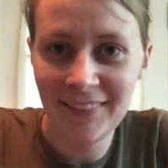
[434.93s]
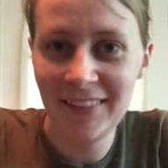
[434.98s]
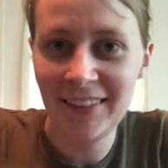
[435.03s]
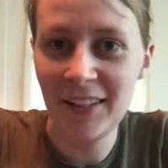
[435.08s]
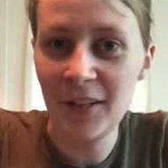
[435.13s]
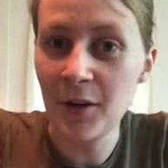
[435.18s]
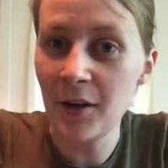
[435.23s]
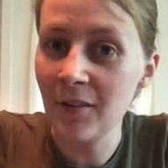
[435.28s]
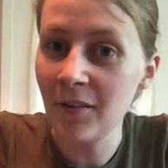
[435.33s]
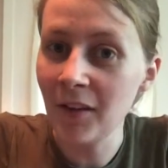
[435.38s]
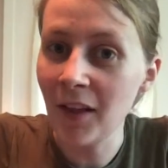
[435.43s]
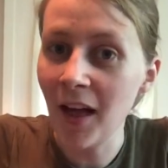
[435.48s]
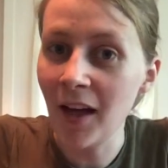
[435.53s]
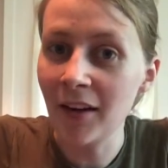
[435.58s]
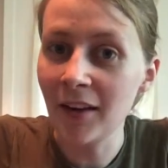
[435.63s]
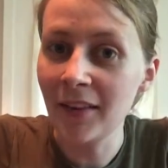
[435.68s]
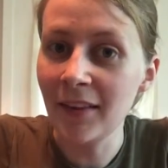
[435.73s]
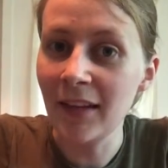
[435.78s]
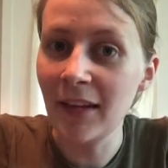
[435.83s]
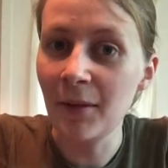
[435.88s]
You have a
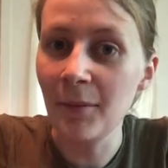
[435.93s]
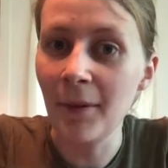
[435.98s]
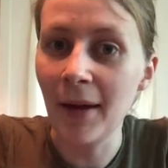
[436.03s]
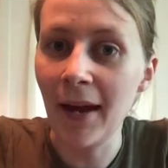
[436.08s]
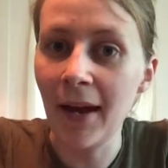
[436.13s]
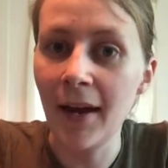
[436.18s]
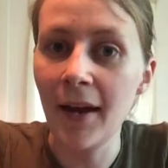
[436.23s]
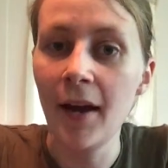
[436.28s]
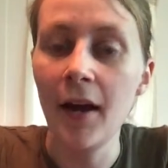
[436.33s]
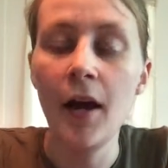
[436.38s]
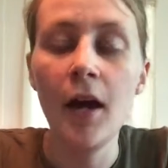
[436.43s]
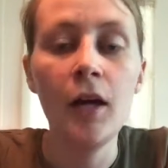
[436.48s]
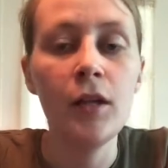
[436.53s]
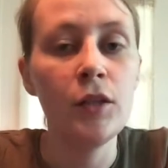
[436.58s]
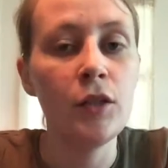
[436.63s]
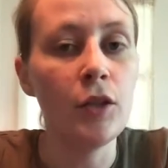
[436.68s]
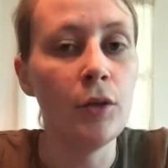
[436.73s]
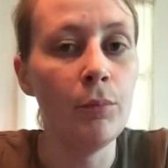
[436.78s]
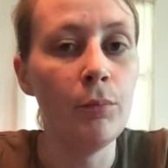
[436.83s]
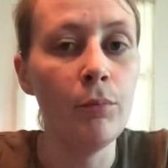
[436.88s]
lot of leeway
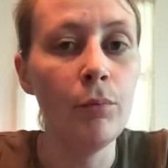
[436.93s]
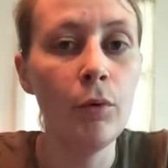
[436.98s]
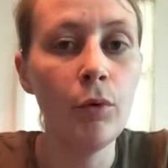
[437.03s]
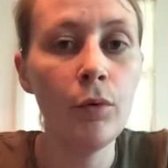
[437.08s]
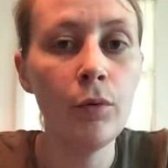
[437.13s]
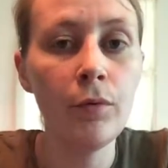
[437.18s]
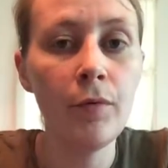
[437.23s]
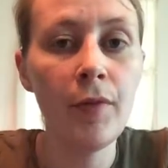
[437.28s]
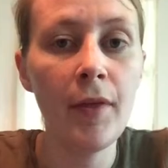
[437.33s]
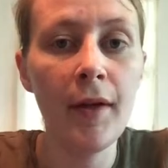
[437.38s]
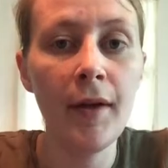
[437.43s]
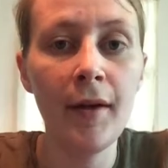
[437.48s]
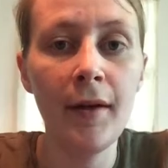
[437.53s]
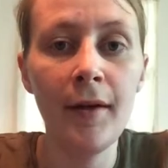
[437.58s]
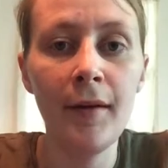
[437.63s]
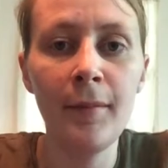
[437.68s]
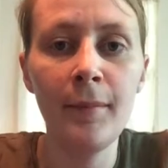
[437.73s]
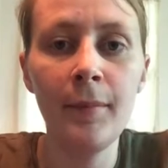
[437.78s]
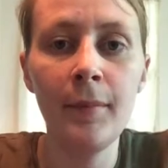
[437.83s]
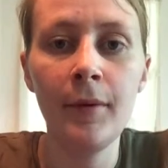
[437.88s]
to move
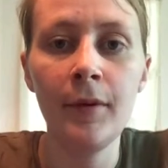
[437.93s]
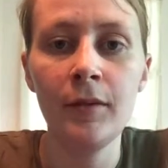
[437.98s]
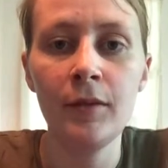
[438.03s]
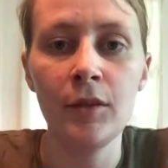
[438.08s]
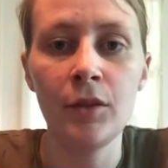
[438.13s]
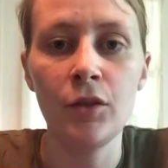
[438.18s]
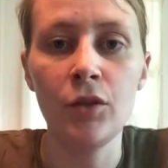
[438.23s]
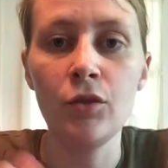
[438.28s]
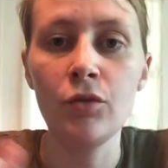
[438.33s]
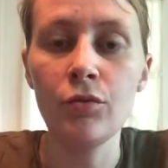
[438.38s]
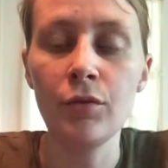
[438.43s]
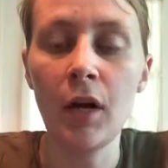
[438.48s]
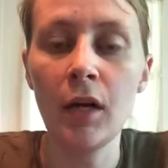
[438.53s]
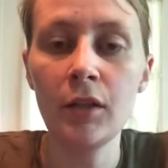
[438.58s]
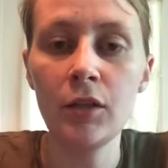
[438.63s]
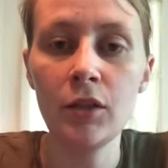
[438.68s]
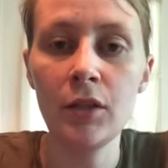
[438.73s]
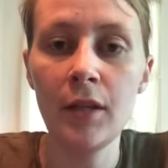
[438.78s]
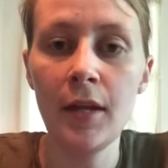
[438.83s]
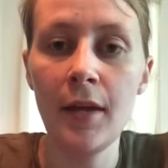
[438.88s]
them, to
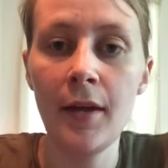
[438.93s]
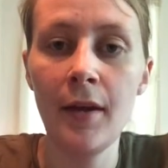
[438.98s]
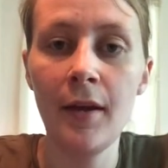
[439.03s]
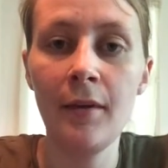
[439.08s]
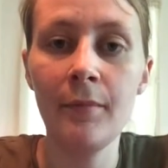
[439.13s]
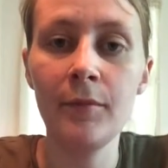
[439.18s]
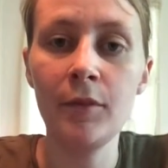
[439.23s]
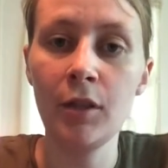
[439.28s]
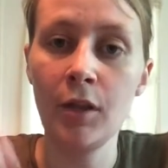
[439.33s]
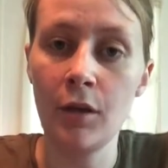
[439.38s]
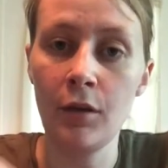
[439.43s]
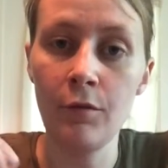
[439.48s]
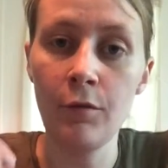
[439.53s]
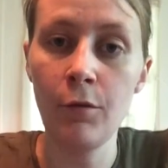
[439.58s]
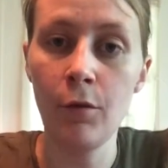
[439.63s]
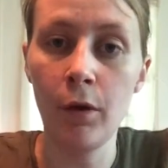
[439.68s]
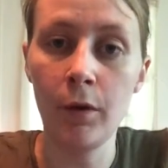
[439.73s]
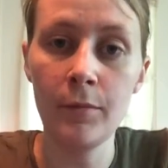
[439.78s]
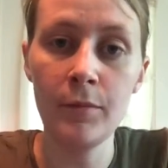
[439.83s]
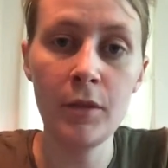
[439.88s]
stretch them, to
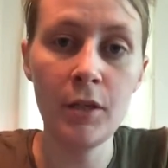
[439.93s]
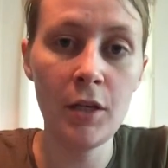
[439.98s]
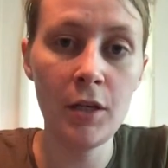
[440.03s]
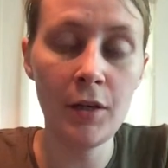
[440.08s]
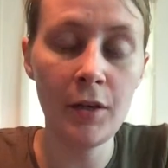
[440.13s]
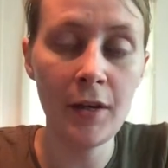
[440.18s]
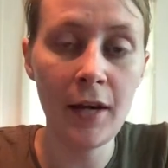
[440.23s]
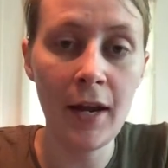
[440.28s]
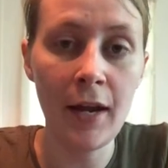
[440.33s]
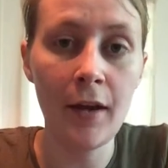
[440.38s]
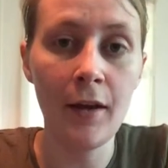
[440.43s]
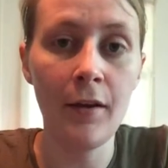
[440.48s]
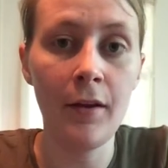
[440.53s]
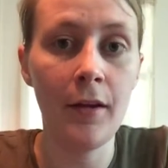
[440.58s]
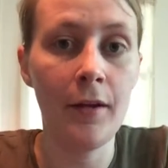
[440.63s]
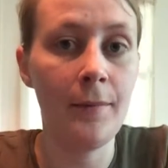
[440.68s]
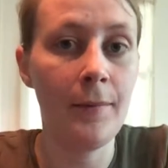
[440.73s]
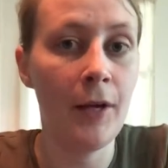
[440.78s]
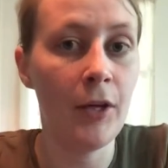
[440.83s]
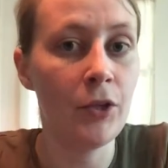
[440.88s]
conform to your nail
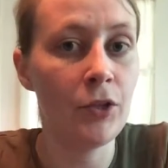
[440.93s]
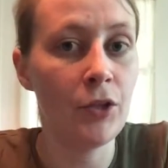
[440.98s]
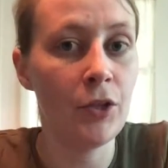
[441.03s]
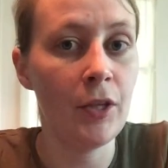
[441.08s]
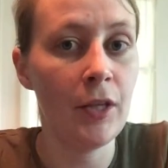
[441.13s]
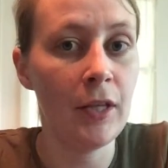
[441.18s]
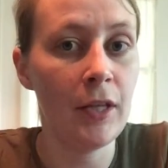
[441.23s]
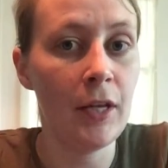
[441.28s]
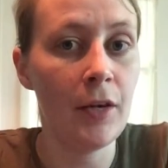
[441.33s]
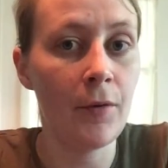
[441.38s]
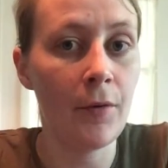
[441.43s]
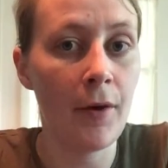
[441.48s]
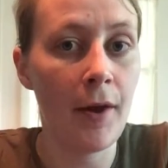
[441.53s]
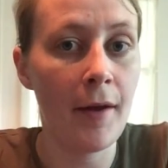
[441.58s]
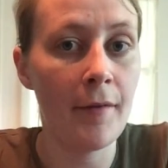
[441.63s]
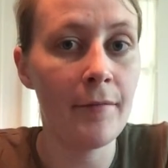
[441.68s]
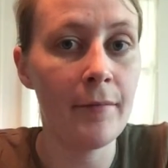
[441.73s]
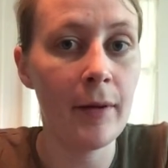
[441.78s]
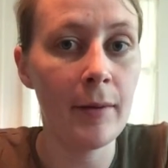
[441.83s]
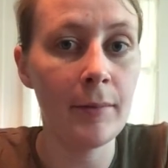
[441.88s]
and make sure that they don't
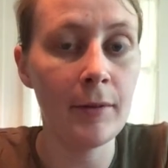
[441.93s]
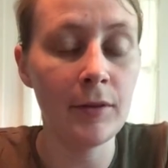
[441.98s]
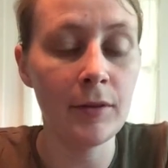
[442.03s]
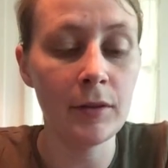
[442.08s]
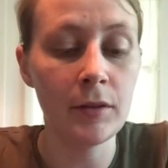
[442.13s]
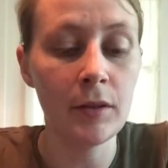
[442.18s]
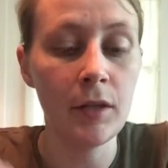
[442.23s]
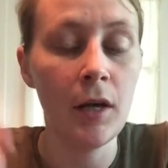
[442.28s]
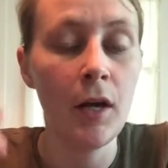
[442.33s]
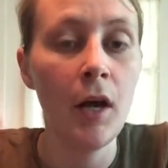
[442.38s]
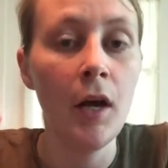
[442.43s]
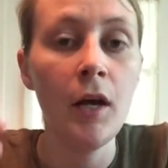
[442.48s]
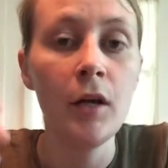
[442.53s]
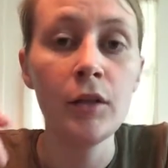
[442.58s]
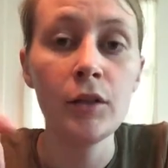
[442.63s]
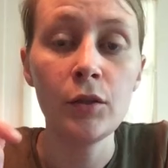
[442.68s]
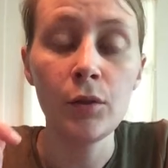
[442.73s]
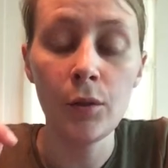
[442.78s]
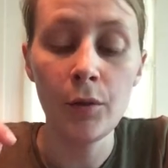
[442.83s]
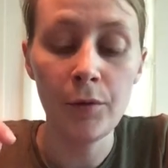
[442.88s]
have bubbles.
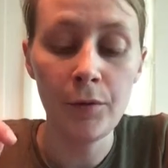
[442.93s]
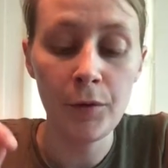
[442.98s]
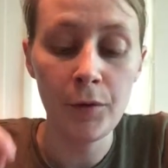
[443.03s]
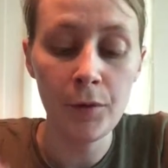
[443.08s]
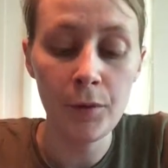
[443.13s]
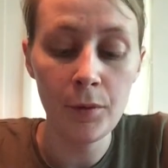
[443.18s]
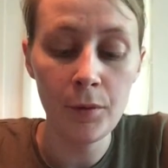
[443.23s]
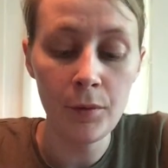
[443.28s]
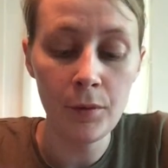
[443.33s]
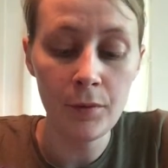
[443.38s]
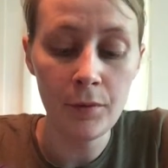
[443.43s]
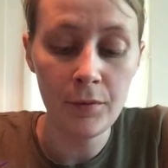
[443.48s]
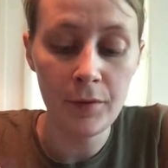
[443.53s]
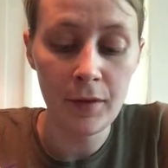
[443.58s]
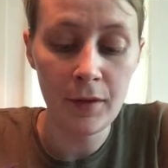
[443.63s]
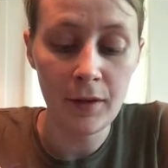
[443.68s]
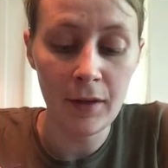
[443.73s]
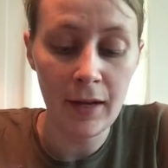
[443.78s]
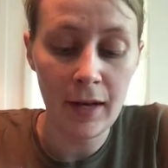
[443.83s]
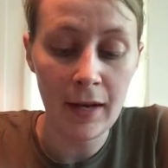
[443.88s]
So if you
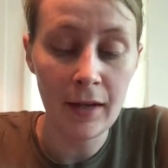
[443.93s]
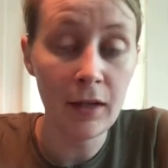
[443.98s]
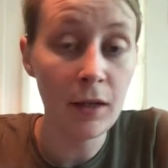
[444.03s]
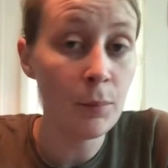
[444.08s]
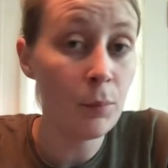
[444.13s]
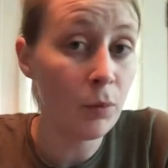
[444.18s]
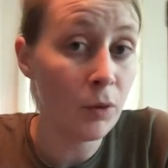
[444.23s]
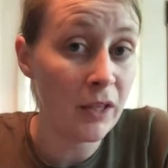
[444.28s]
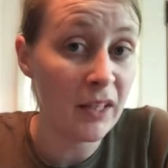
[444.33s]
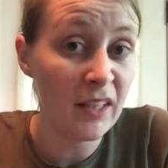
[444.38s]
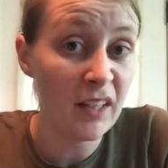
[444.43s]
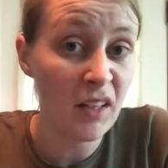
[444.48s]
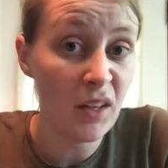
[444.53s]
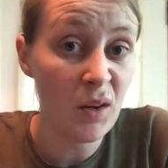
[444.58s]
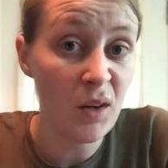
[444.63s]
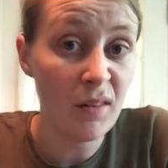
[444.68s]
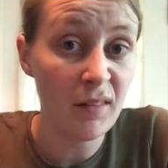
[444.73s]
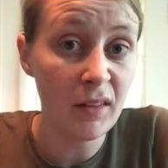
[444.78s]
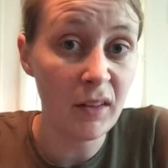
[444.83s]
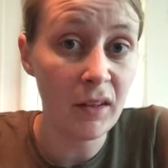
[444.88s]
feel at any point that
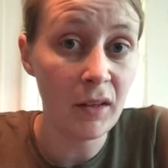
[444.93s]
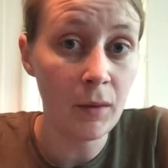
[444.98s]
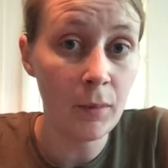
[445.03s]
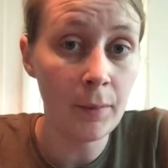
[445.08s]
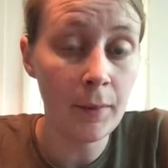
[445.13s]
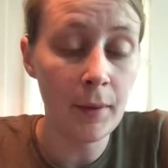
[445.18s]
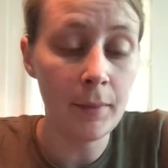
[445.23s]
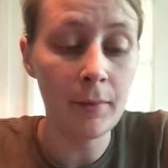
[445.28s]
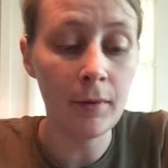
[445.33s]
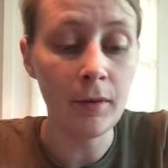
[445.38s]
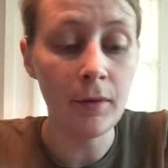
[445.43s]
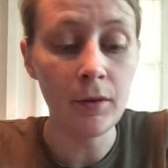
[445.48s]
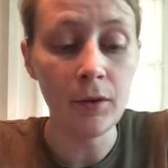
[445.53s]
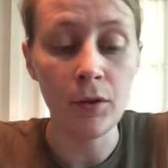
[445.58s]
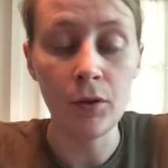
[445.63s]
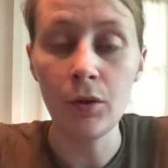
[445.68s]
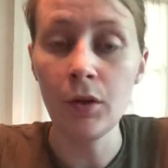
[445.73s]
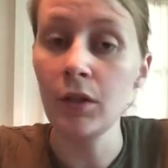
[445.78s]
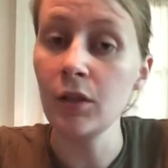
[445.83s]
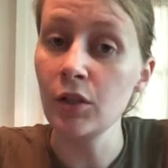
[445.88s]
you have a little bubble,
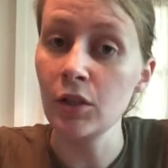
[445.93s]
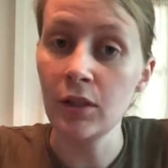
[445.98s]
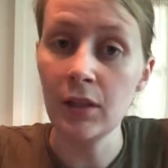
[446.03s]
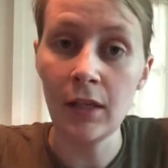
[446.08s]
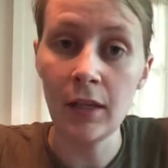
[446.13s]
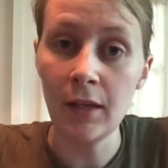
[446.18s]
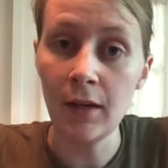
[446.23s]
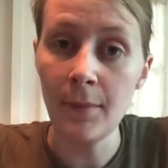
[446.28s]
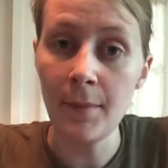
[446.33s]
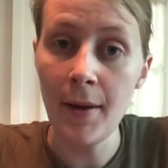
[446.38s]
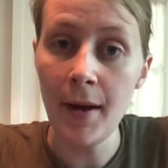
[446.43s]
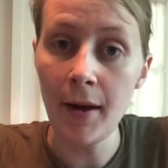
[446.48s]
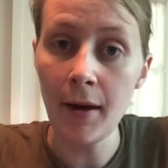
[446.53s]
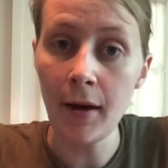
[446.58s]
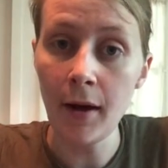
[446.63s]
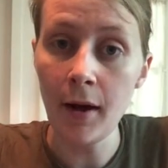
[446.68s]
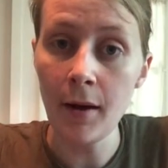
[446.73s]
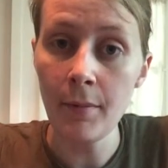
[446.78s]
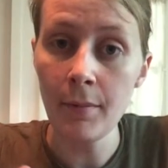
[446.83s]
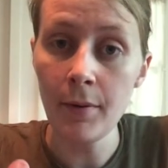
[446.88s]
you can just heat it
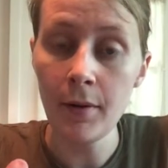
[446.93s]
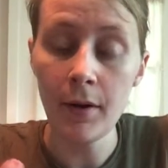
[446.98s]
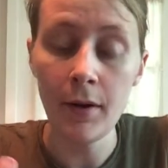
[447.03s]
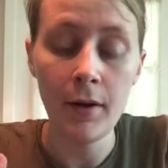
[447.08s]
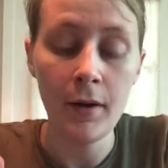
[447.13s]
back up